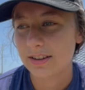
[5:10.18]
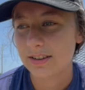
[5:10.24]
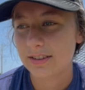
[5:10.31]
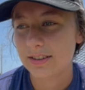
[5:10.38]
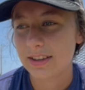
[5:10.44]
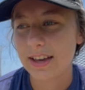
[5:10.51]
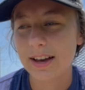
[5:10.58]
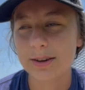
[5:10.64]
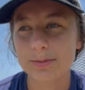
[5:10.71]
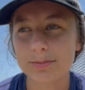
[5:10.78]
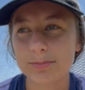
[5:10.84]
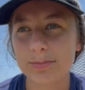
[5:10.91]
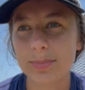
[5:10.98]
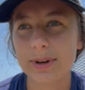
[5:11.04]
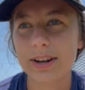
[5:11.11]
Yeah,
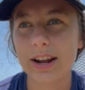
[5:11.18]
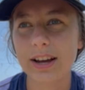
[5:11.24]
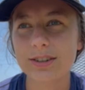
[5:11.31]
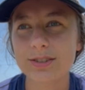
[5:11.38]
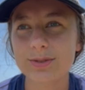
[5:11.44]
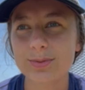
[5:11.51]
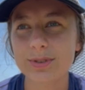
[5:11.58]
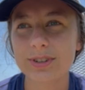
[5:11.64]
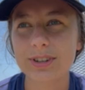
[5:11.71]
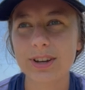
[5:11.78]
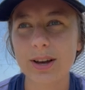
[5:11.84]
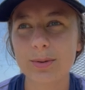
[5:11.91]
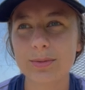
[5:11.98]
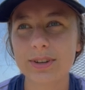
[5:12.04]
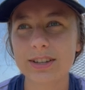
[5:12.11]
but I just wanted to
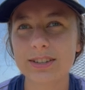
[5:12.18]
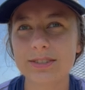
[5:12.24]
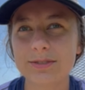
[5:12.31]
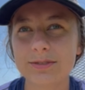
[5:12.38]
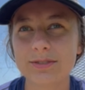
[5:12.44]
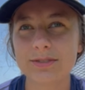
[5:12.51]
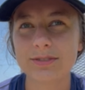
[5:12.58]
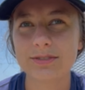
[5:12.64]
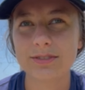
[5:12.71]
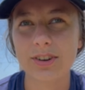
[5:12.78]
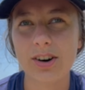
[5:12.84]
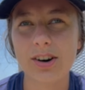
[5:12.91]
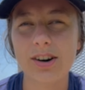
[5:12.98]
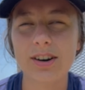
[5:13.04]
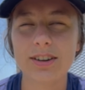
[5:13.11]
come in
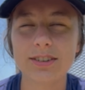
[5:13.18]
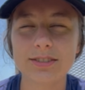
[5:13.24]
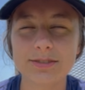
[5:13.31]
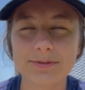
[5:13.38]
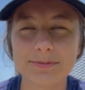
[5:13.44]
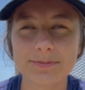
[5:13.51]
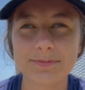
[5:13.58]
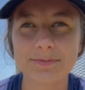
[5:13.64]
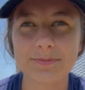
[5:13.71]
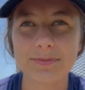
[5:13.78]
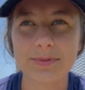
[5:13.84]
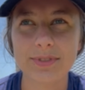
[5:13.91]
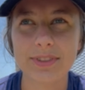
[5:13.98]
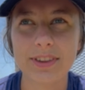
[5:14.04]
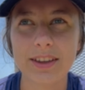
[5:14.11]
on
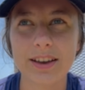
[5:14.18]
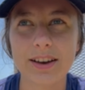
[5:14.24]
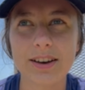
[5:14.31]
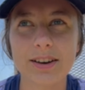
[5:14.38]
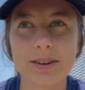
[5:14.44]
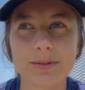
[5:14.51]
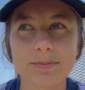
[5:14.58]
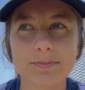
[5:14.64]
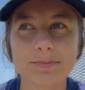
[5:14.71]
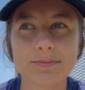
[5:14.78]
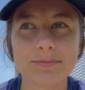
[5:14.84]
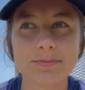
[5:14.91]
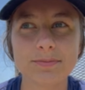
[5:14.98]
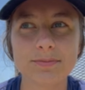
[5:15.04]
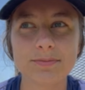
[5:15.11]
um,
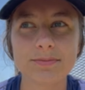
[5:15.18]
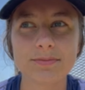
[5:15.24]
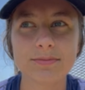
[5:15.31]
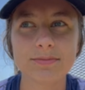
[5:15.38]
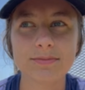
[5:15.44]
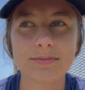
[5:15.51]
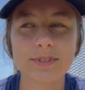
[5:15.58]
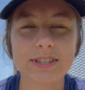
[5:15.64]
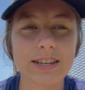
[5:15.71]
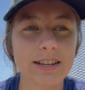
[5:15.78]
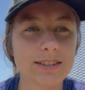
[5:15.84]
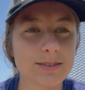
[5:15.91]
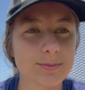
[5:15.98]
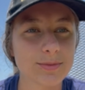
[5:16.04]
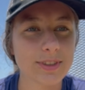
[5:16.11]
say
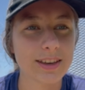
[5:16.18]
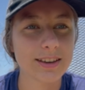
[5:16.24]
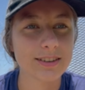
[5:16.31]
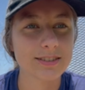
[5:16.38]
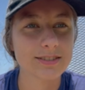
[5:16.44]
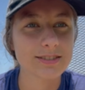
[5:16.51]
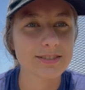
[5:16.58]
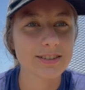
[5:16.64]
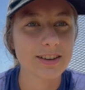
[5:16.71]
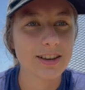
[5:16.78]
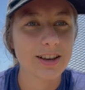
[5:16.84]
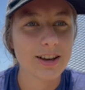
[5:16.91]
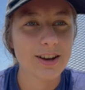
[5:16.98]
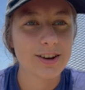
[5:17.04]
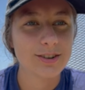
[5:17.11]
some things.
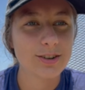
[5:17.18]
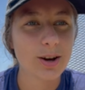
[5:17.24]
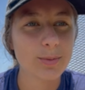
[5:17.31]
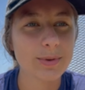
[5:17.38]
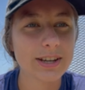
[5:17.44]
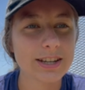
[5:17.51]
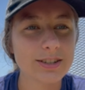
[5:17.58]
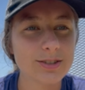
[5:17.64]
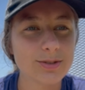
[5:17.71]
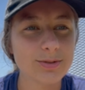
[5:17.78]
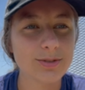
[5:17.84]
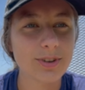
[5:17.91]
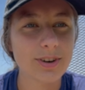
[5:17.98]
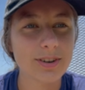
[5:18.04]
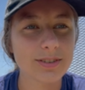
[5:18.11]
Not make it too
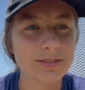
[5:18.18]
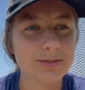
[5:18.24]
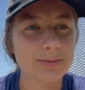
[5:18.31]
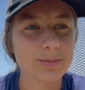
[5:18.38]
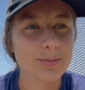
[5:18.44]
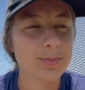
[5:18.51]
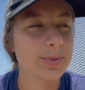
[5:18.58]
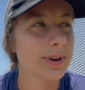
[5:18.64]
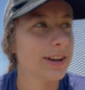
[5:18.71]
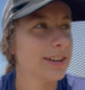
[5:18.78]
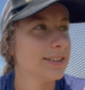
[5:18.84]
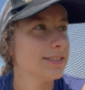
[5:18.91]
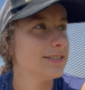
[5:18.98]
long, but